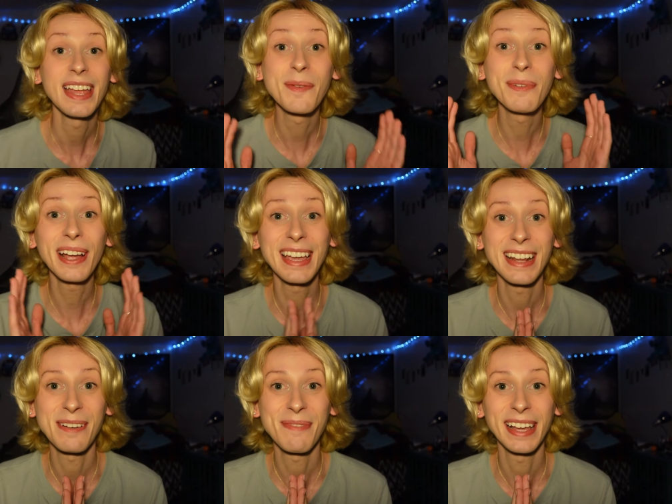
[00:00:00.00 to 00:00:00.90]
At number 8
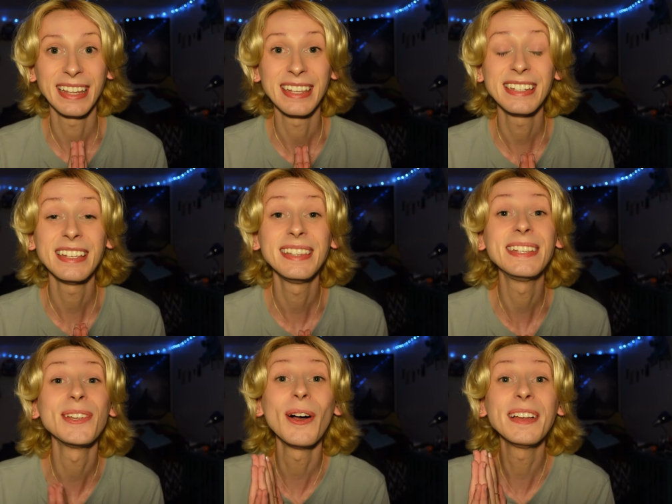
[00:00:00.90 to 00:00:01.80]
on my list is the
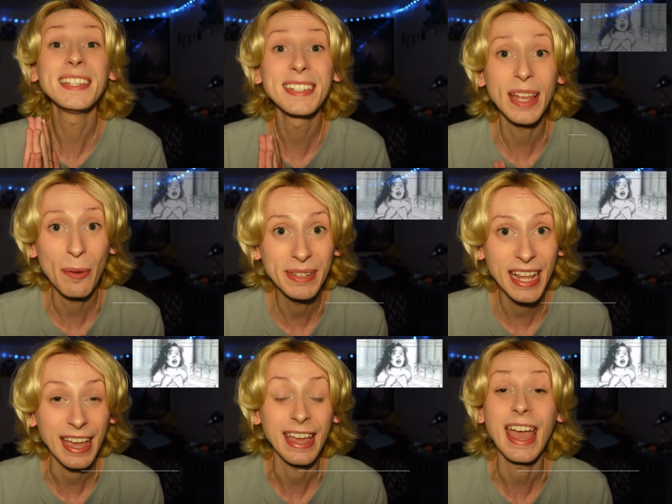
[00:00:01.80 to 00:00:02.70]
song
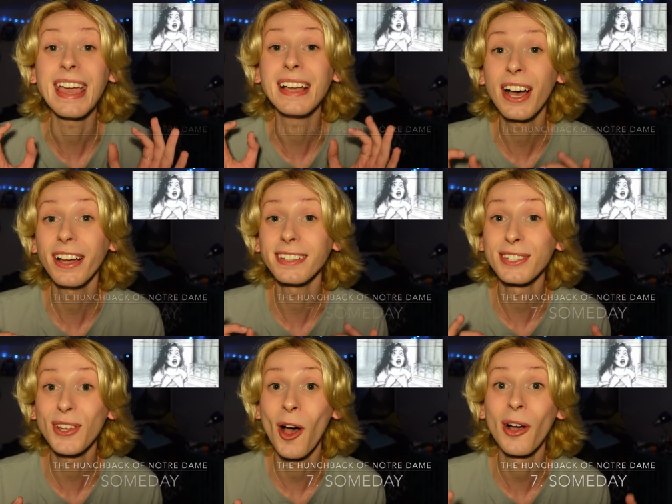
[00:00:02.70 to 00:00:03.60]
Someday, a cut
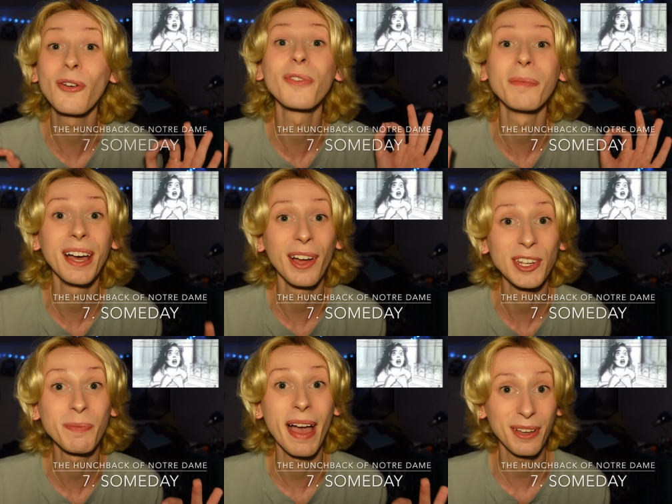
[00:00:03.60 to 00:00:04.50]
song from The
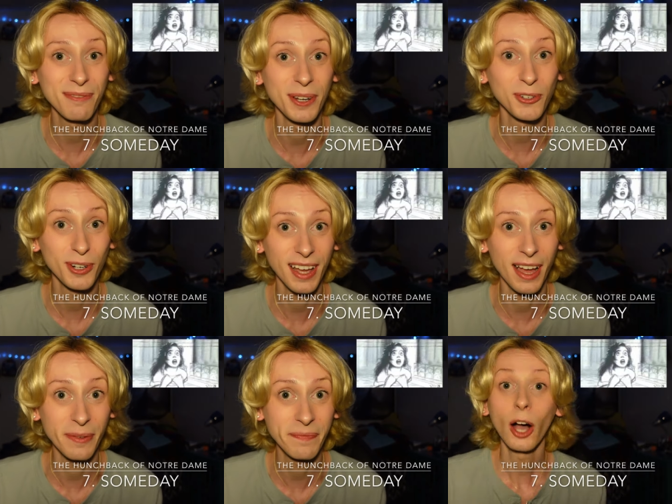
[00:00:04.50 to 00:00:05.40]
Hunchback of Notre
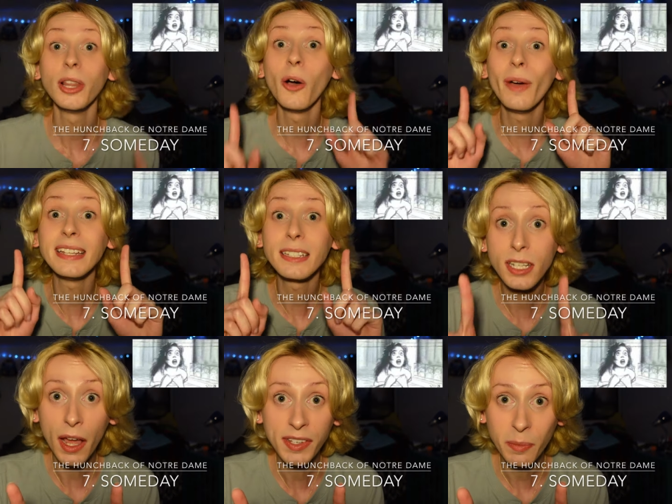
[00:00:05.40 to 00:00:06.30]
Dame, although it
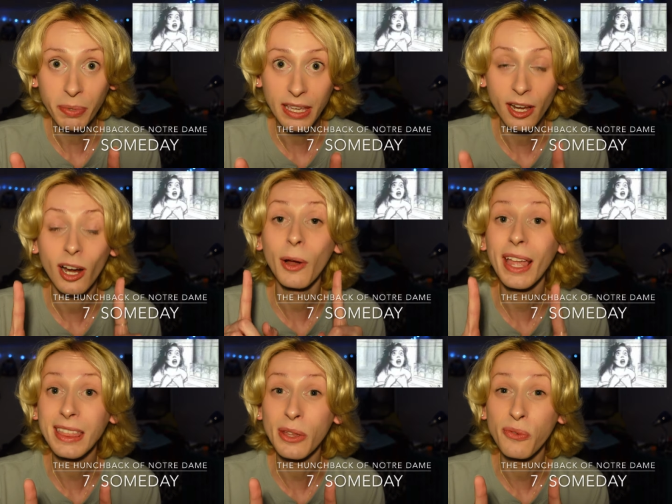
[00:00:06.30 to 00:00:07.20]
does appear
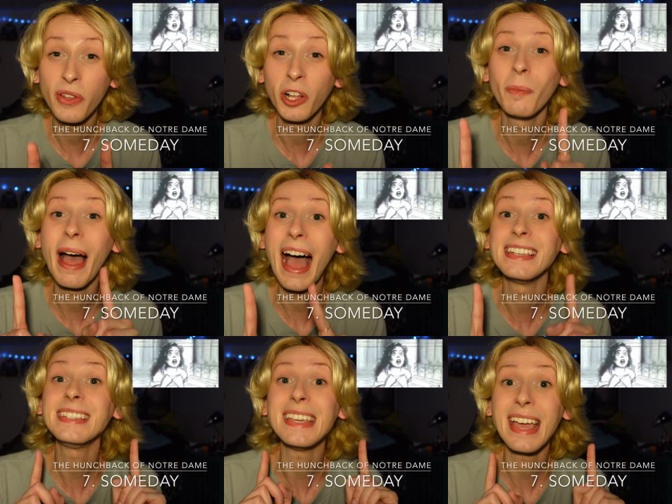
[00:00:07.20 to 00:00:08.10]
in the film
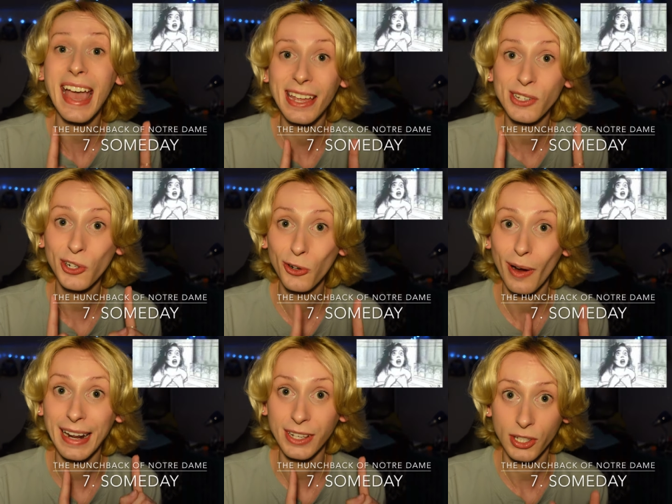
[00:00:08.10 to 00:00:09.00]
as the end
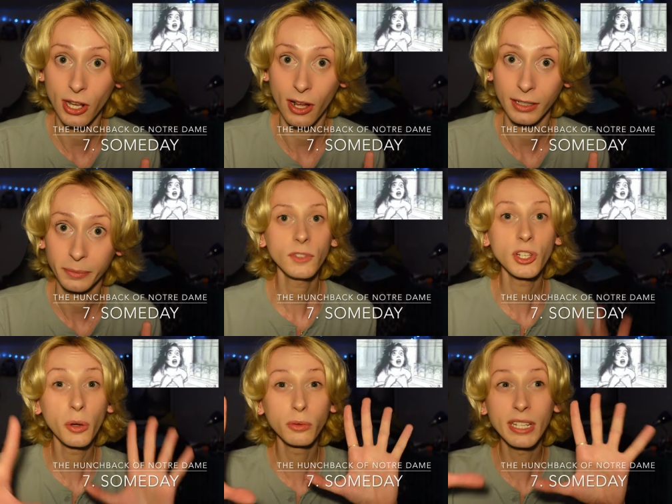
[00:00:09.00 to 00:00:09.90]
credit song.
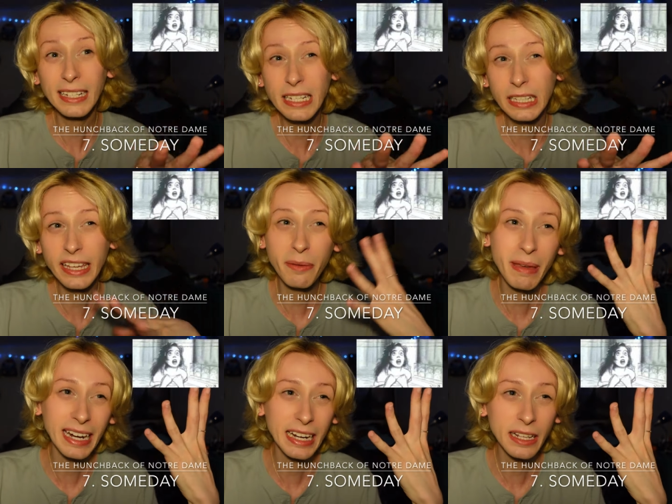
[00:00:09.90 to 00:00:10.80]
So technically it
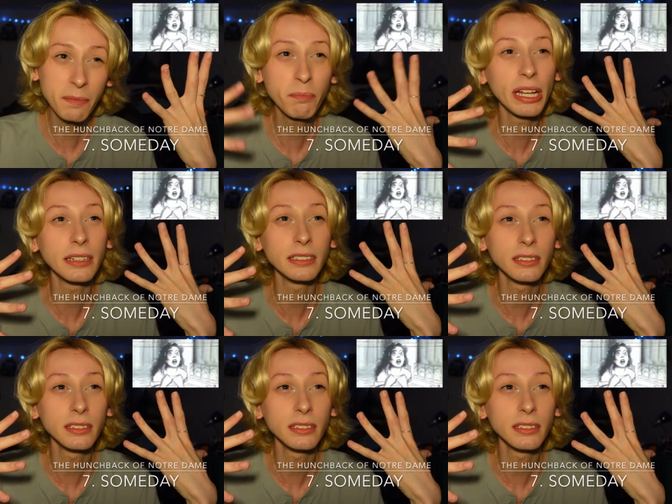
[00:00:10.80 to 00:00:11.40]
made it in, but